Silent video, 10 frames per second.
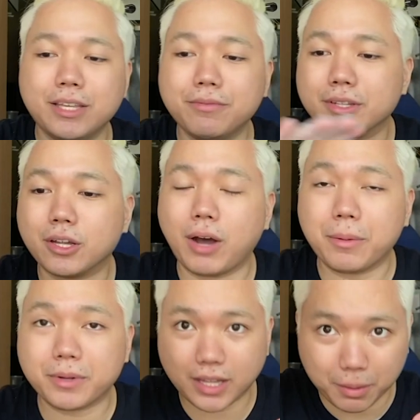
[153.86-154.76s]
even though
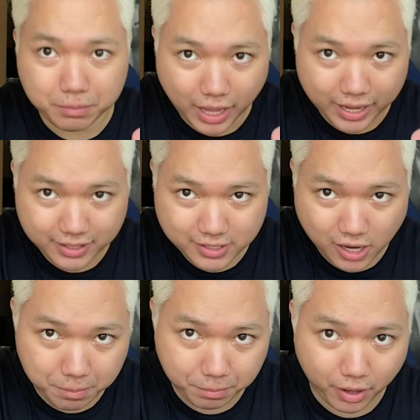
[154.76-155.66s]
I'm gonna apply the
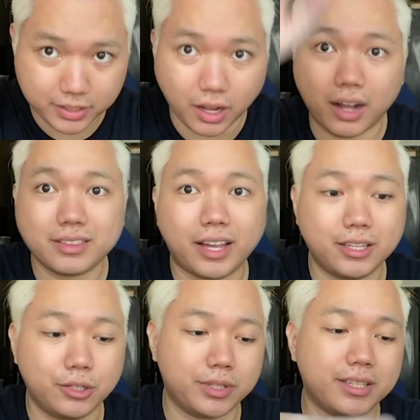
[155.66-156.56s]
top part
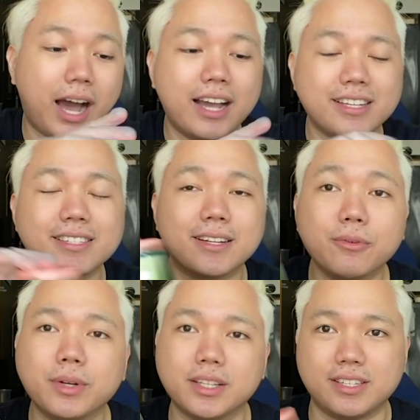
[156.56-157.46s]
undiluted, I still
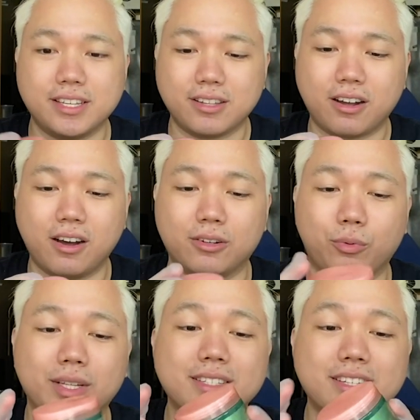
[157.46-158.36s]
want to see the color,
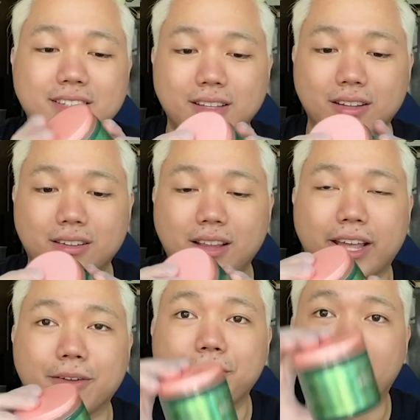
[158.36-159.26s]
what it's gonna look like if